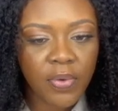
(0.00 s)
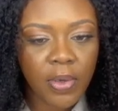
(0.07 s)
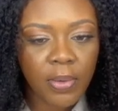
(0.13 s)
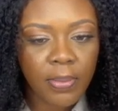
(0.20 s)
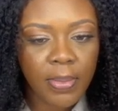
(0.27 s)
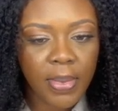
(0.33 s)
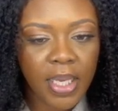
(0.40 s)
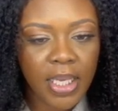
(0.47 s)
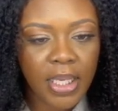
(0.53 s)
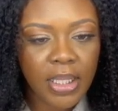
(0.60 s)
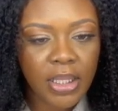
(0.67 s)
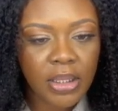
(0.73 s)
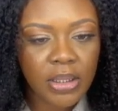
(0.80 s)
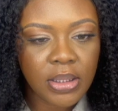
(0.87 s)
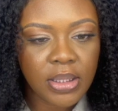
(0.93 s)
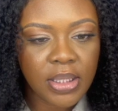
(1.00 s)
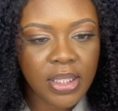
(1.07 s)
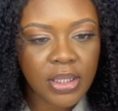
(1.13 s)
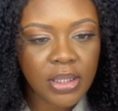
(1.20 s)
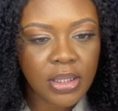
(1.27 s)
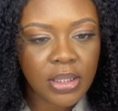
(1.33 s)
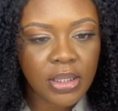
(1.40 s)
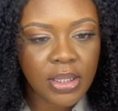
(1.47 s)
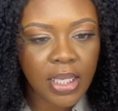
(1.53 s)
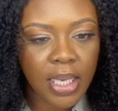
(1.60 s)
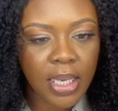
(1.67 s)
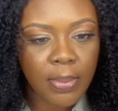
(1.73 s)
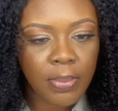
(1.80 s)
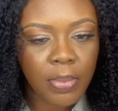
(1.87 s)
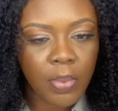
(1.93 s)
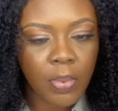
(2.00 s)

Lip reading: on my desktop.